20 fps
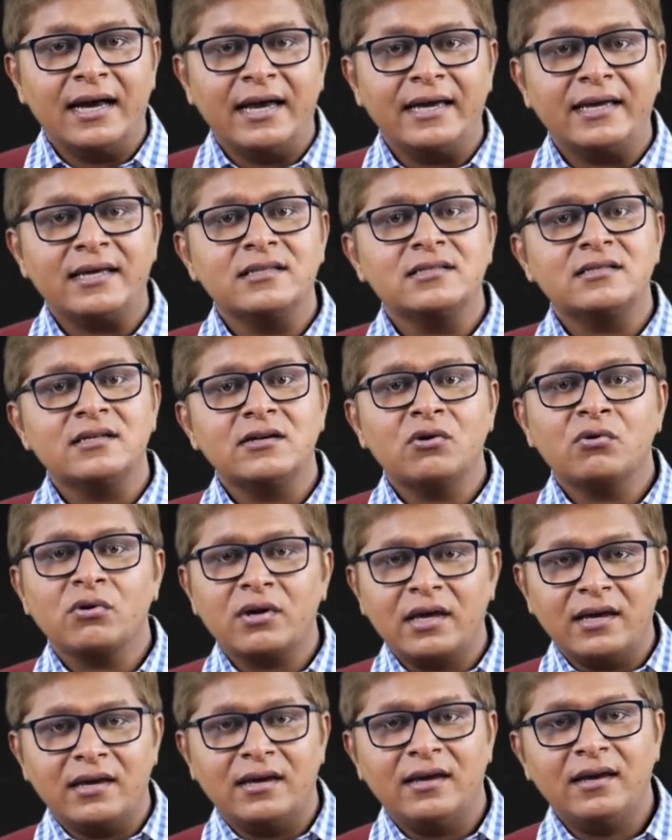I can say,
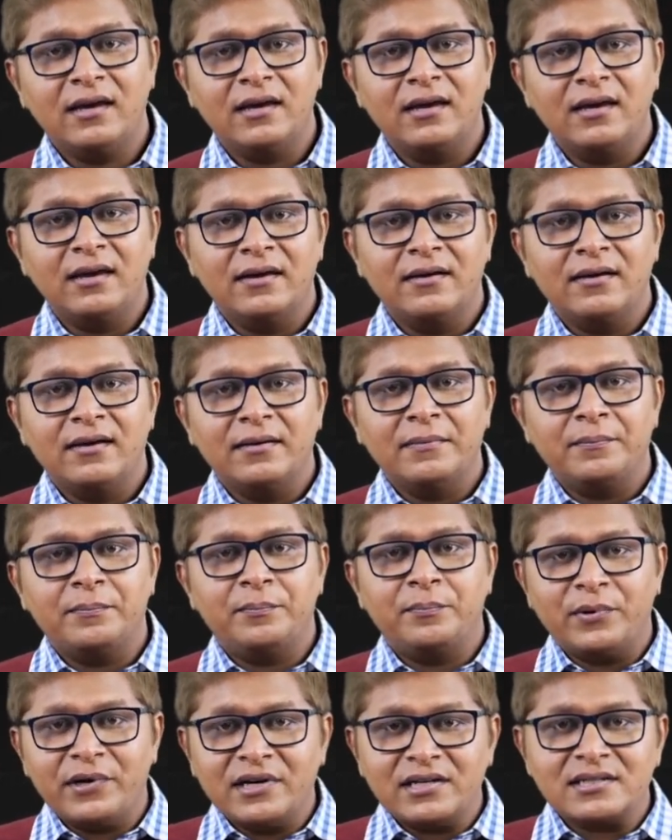okay,
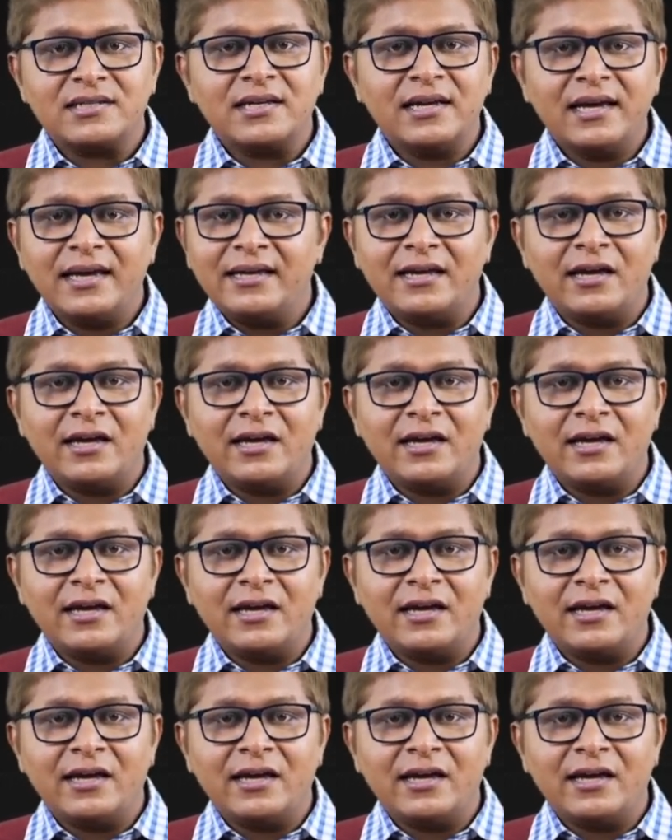per se